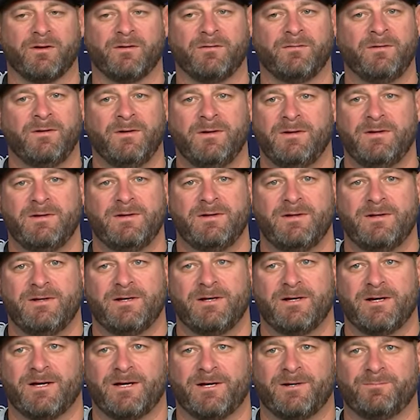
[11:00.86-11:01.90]

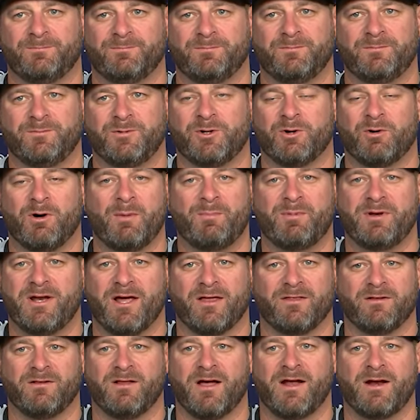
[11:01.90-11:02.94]
And you go up and
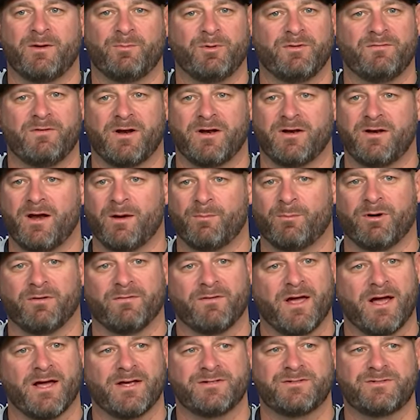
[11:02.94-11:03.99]
down the lineup. We've had a number
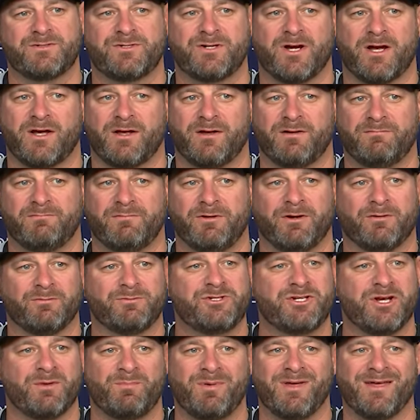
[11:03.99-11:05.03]
of guys
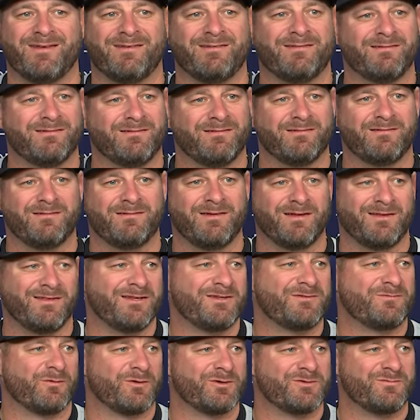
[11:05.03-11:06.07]
chip in
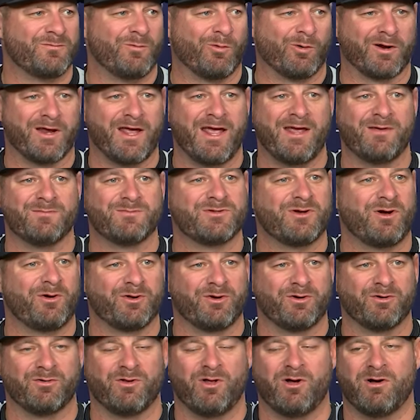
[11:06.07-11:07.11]
these first four games all
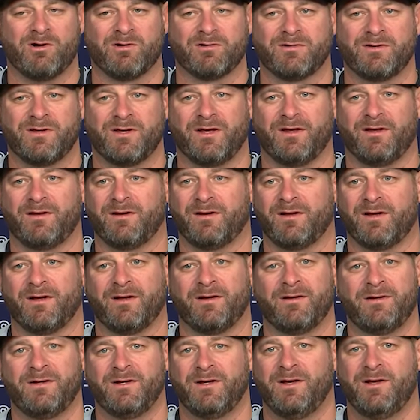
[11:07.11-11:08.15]
year long. And
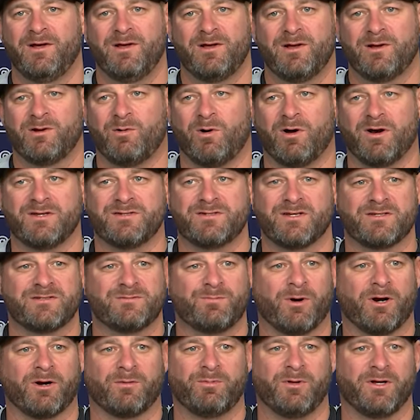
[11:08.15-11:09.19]
Kwani's that
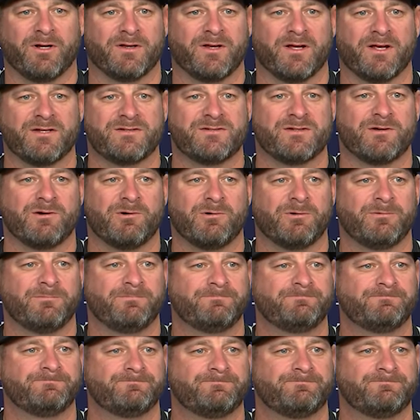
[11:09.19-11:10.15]
spark plug that gets it going.